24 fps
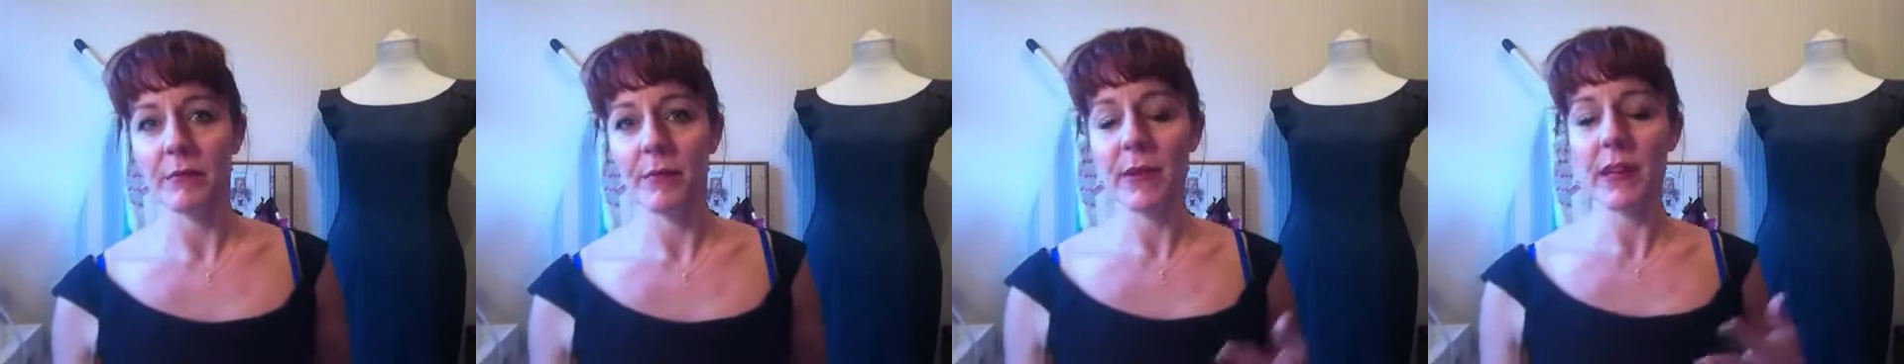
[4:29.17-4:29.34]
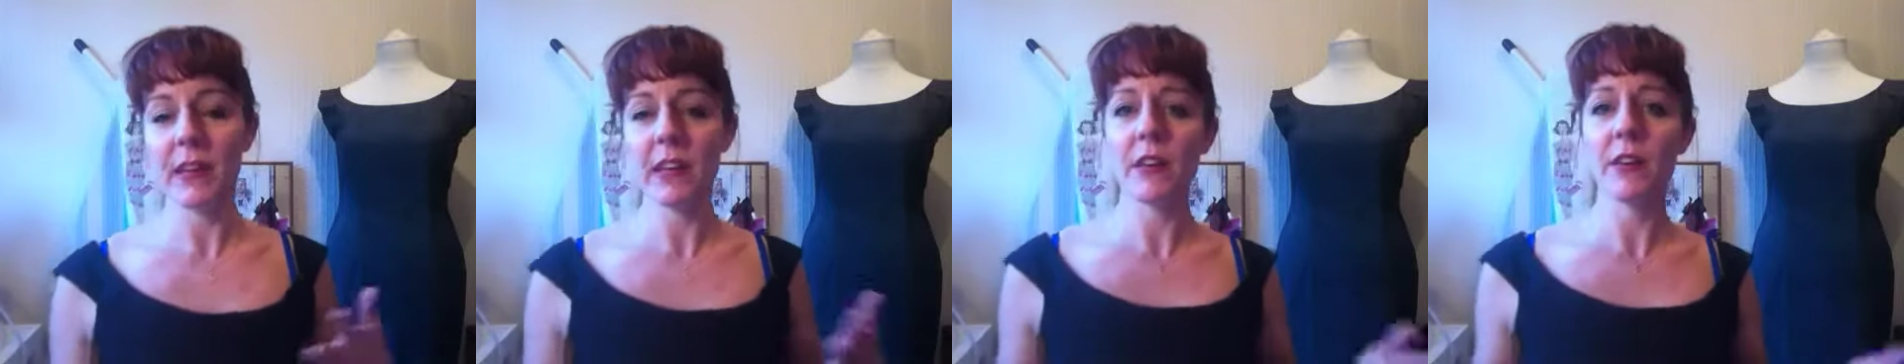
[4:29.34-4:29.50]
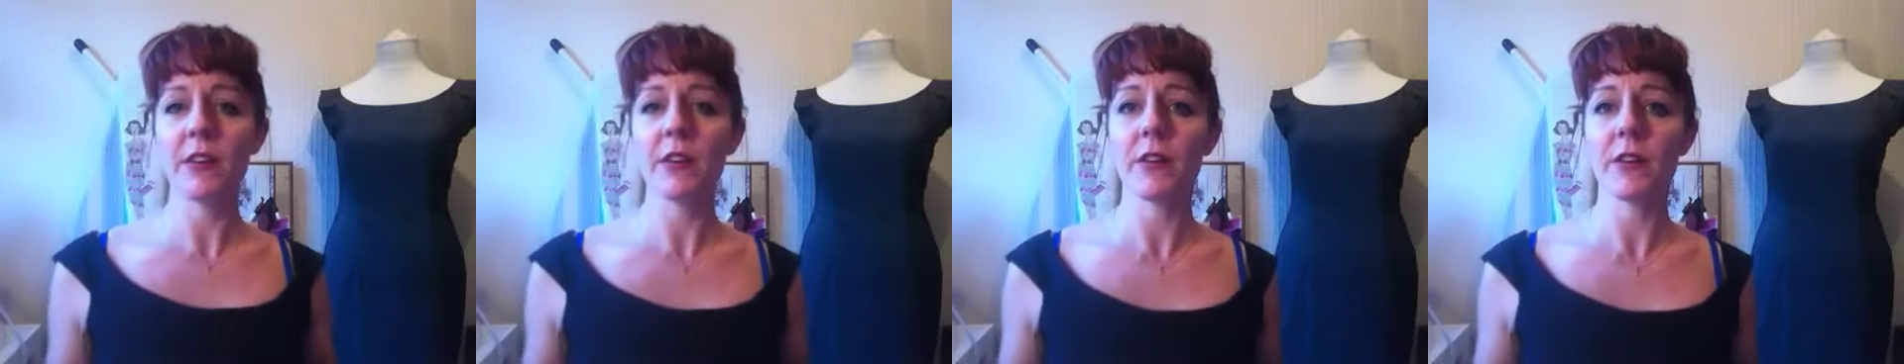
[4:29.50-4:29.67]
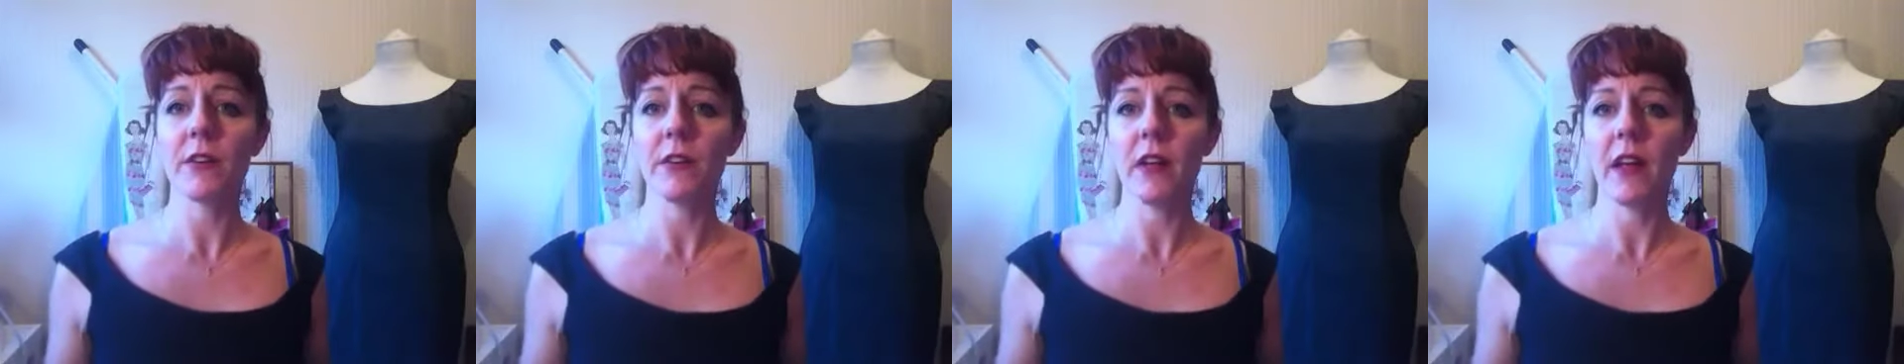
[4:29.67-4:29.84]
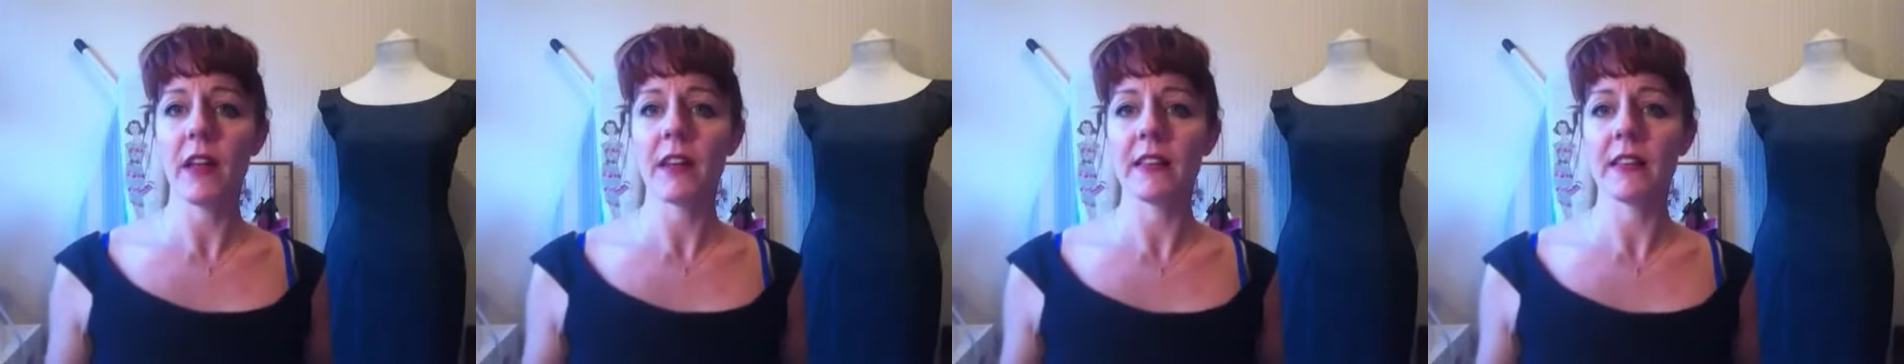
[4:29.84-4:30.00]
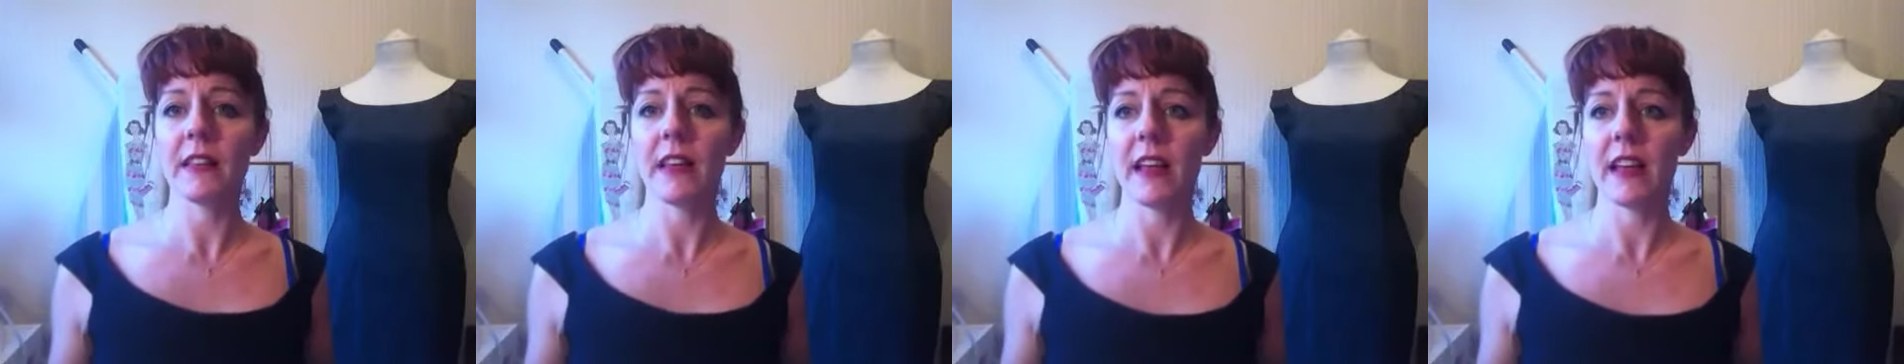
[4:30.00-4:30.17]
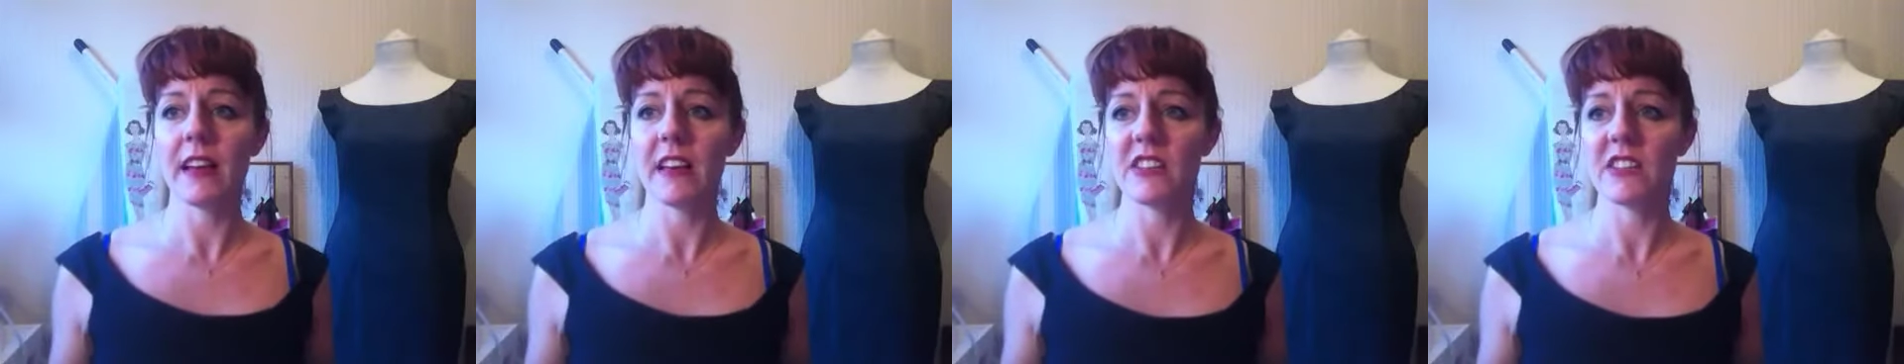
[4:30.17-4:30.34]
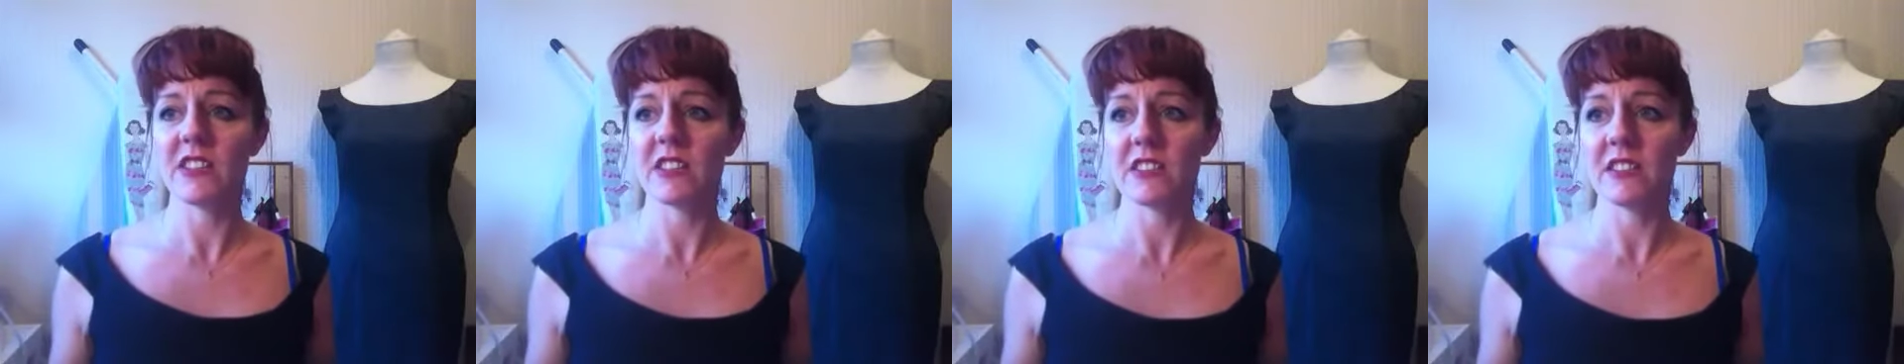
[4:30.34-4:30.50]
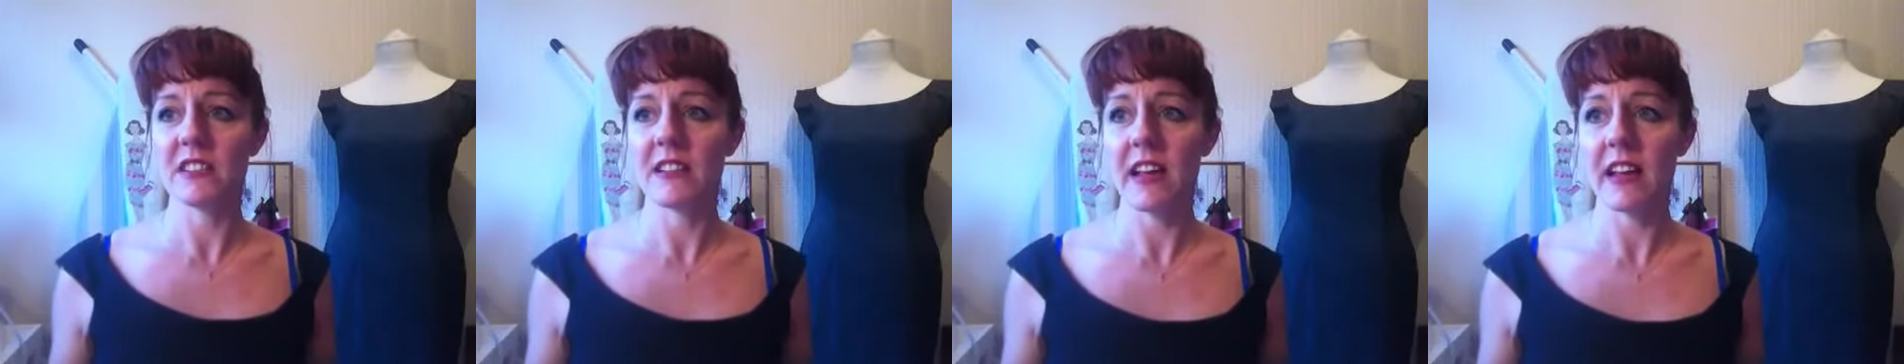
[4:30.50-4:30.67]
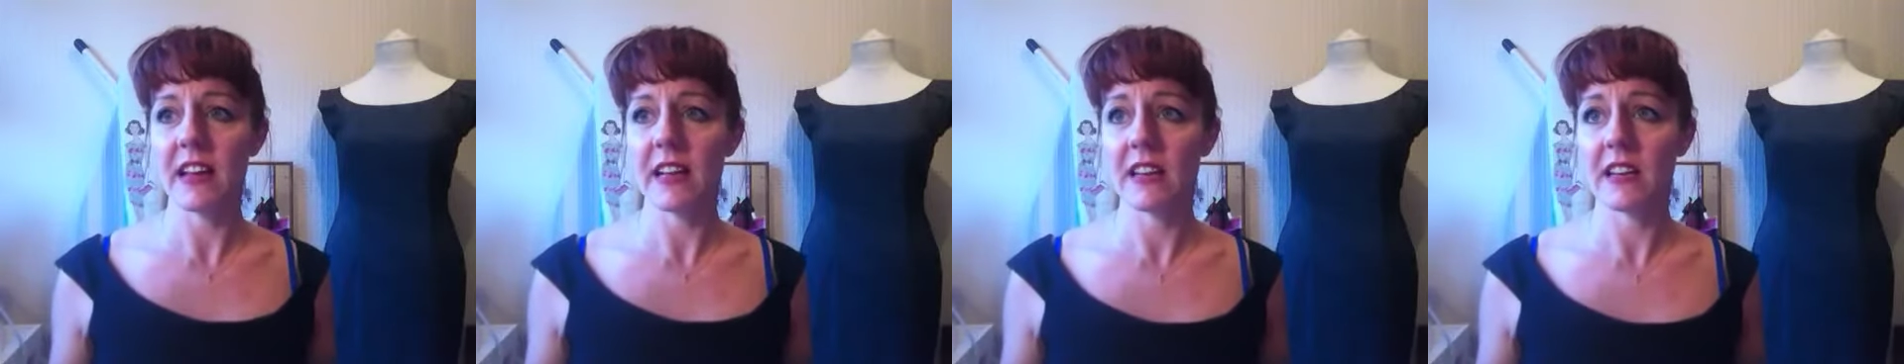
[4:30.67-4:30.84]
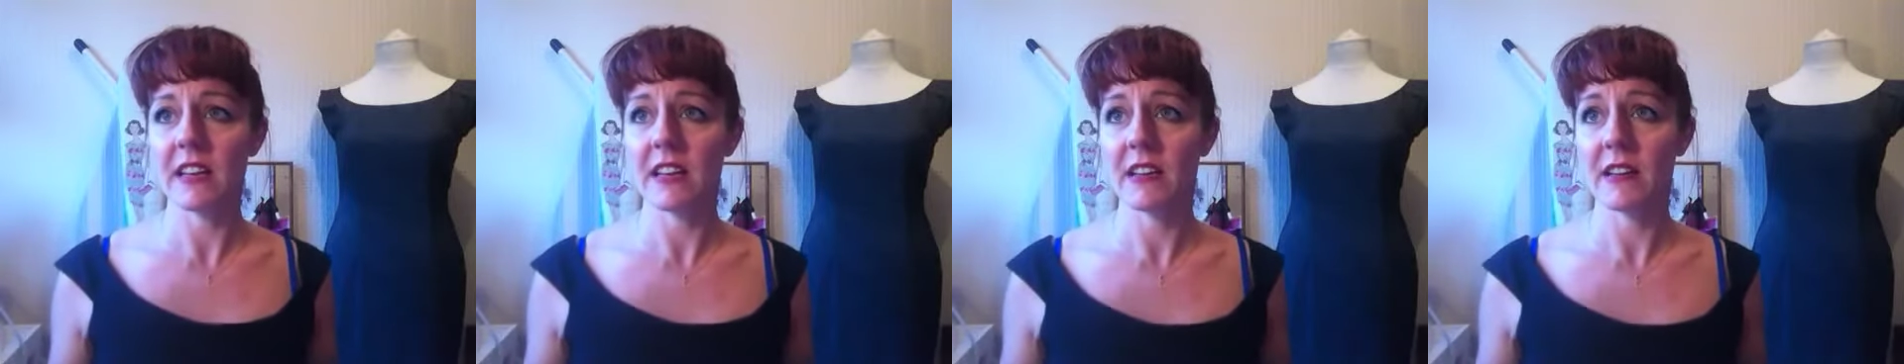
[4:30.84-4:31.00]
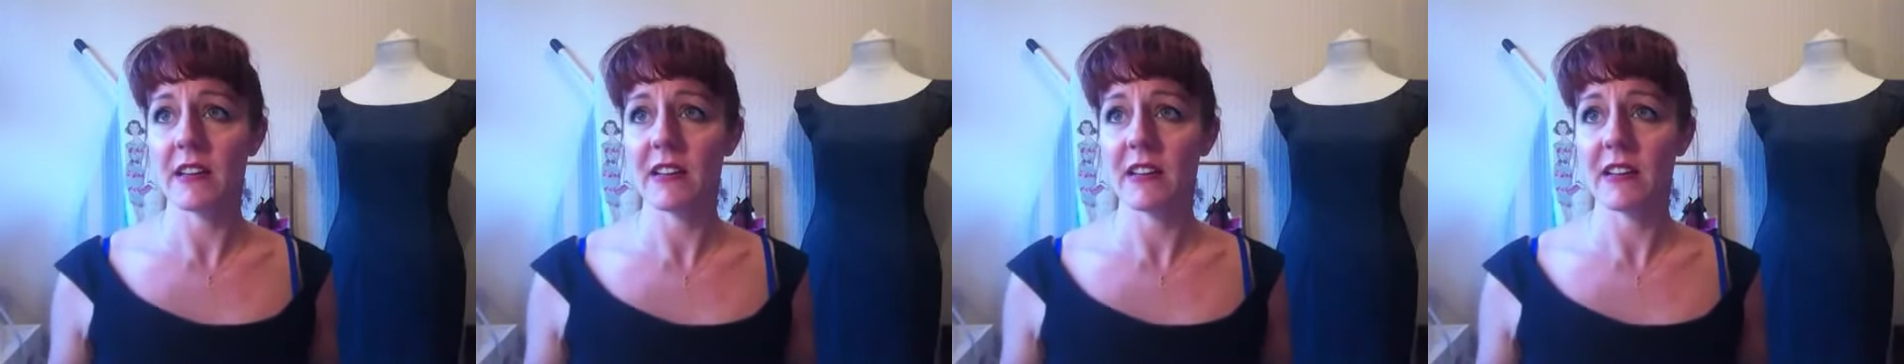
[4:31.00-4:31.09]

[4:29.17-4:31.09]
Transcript: bigger and then it just like